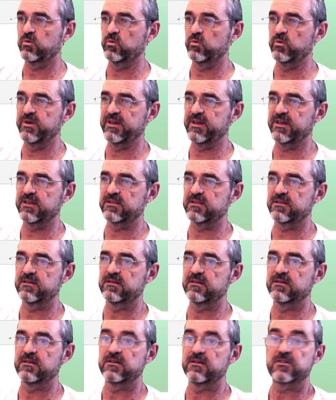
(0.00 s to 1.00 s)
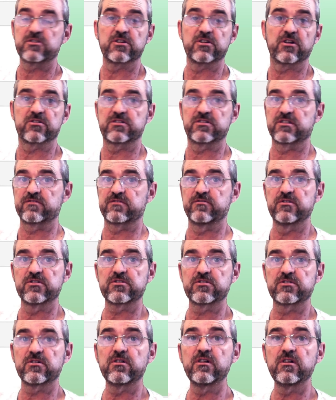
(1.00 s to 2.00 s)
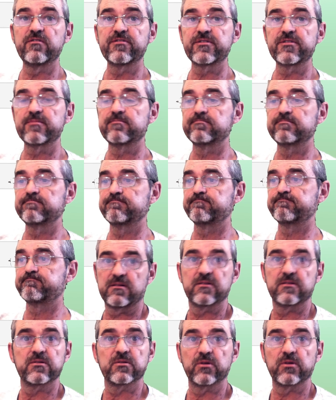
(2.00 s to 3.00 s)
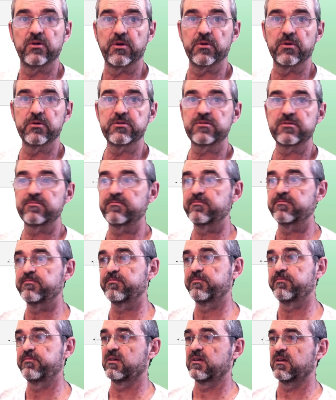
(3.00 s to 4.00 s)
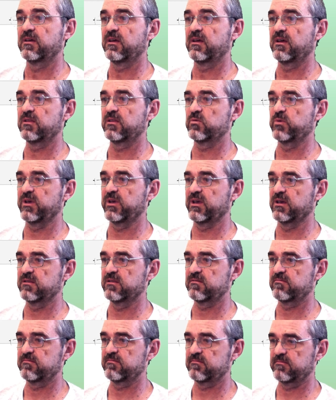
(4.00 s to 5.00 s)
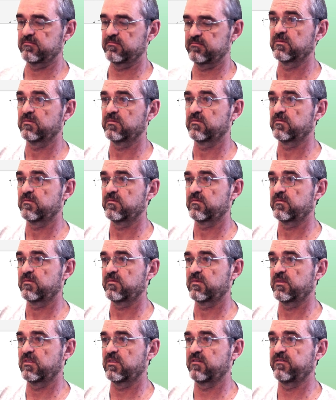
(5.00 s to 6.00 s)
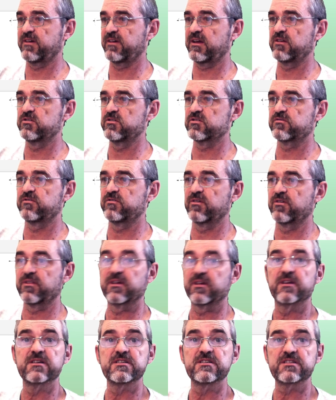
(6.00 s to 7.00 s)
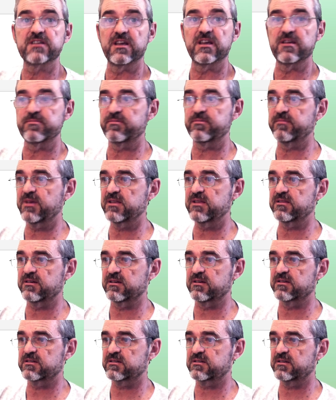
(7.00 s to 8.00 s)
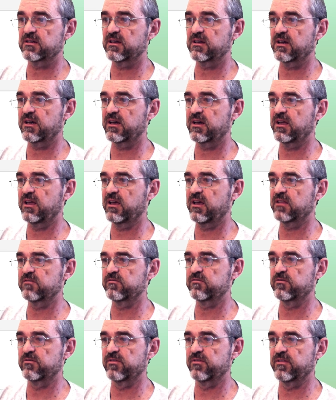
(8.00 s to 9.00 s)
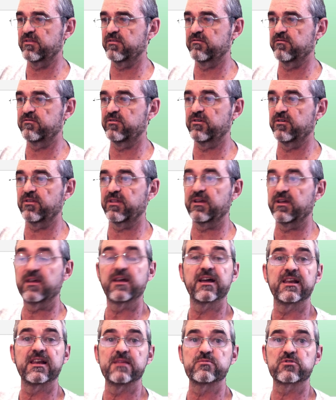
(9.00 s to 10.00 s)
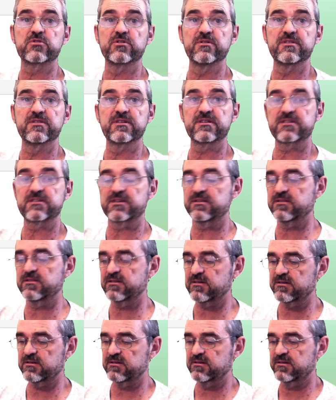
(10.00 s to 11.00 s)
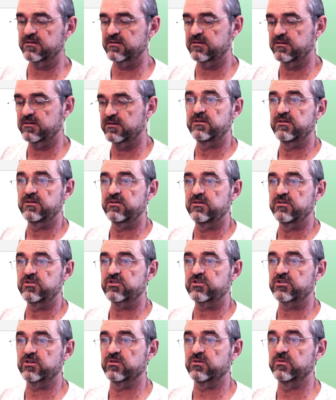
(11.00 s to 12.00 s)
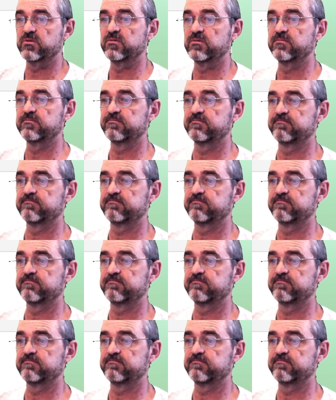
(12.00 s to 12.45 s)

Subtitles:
we get successfully solved, good, and we get the values for the shape matrix and for the ellipsoid center. So